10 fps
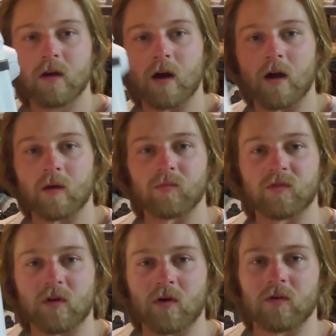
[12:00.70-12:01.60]
I'm
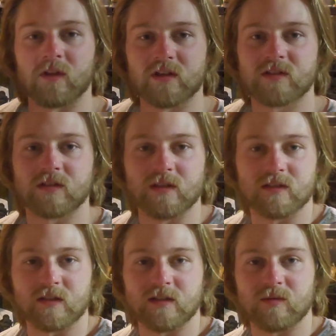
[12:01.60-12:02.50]
so this
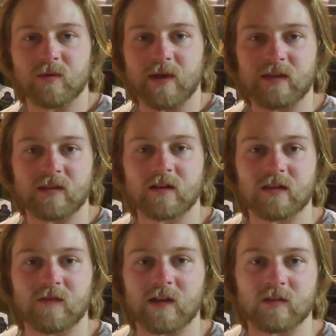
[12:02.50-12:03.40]
this needs to be painted in
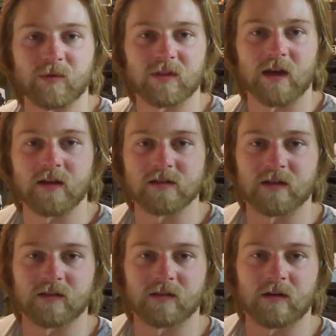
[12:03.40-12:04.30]
the vents, but that is
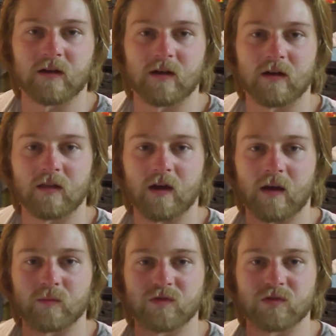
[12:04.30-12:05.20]
it. Uh
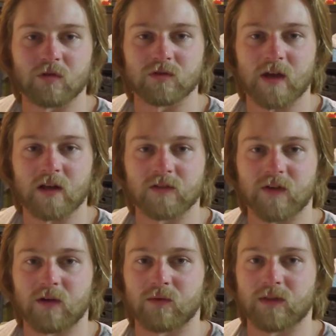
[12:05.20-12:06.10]
I'm so
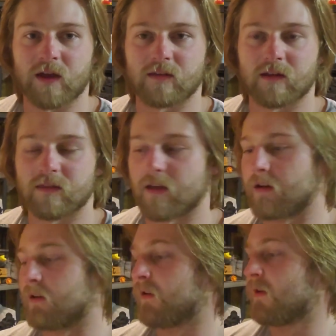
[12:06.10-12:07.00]
satisfied with that. And
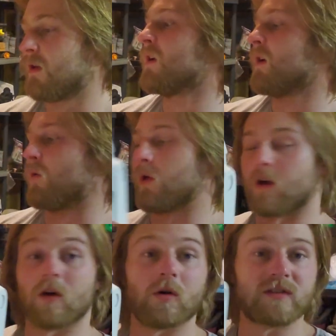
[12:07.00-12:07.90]
then we
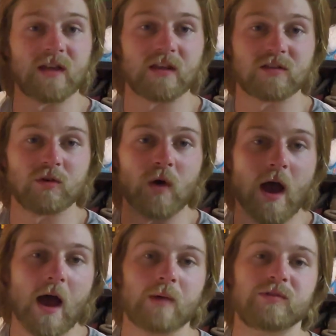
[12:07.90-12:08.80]
are going to get to
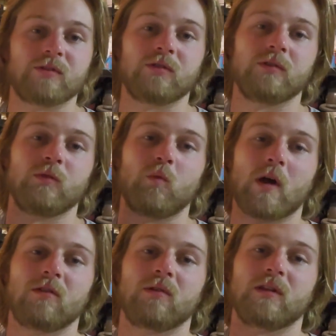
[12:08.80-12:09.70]
absolutely
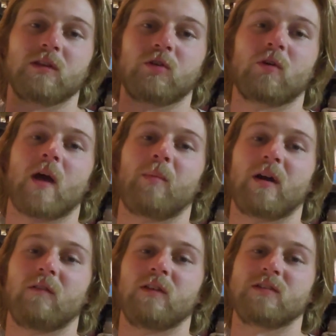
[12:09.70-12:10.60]
weathering the crap
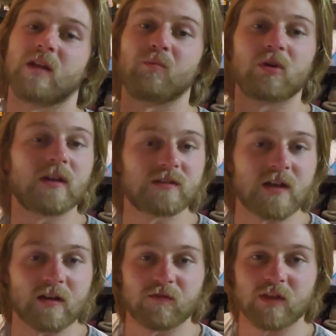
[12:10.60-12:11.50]
out of this, and I'm pretty
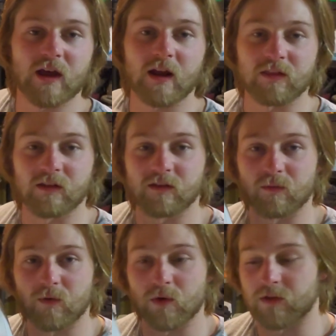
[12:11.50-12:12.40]
excited for that. I think it's
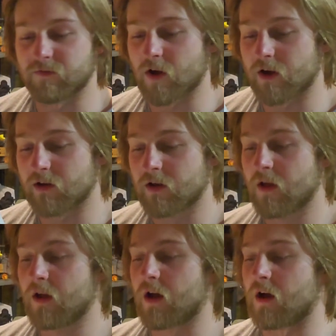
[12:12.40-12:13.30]
going to be really fun.
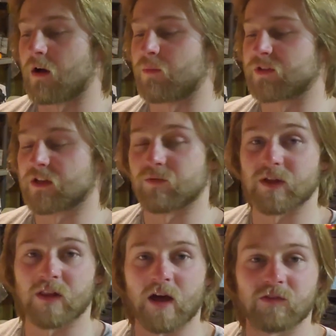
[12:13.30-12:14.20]
Um, it's going to
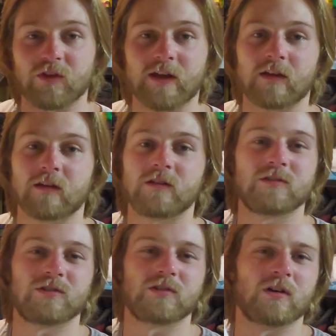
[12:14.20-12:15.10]
be a lot of, like,
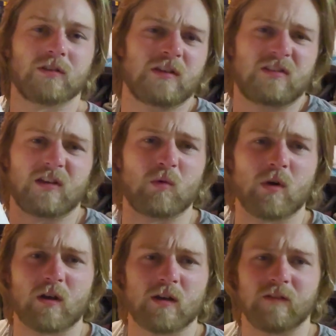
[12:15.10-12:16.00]
just artistic
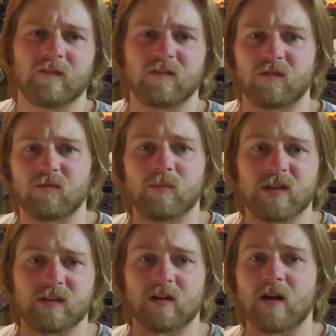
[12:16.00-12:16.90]
work and
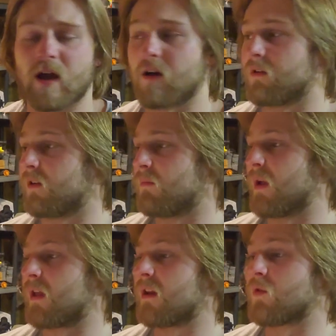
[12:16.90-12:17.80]
messing around and
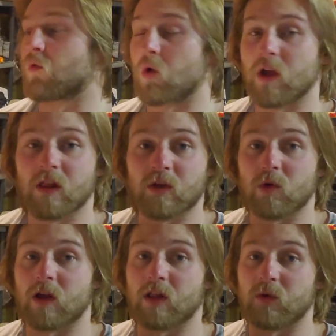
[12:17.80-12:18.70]
making it really,
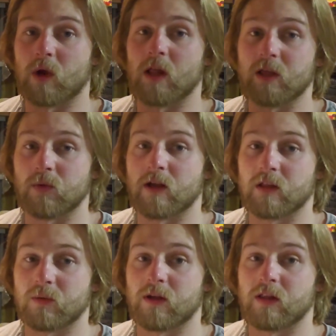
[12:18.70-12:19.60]
really, really,
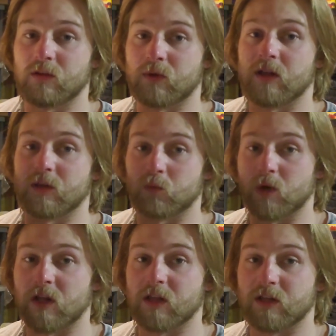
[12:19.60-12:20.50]
really, really, really,
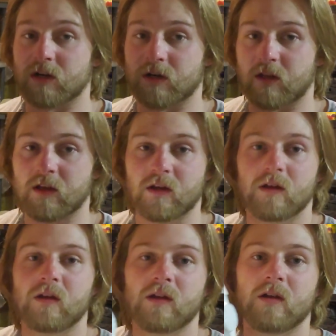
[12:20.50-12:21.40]
really dirty.
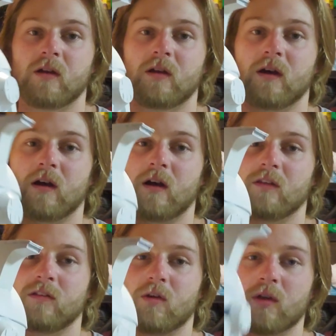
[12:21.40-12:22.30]
Uh,
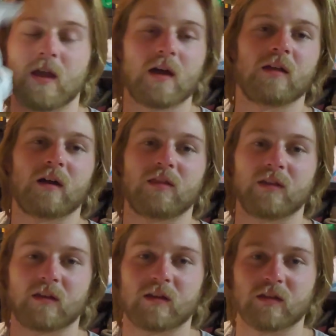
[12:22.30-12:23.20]
so, yeah, I
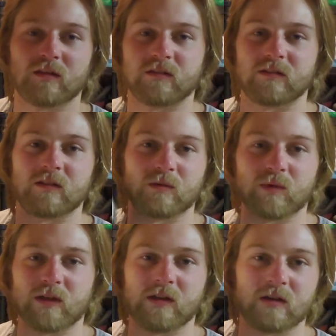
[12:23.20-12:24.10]
think this is going to
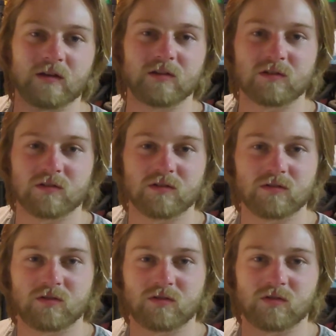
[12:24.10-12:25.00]
be
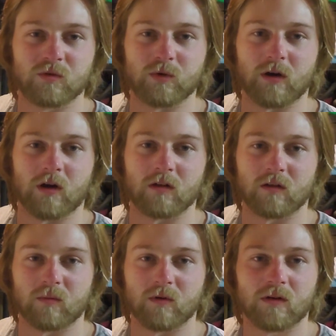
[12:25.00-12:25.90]
super awesome.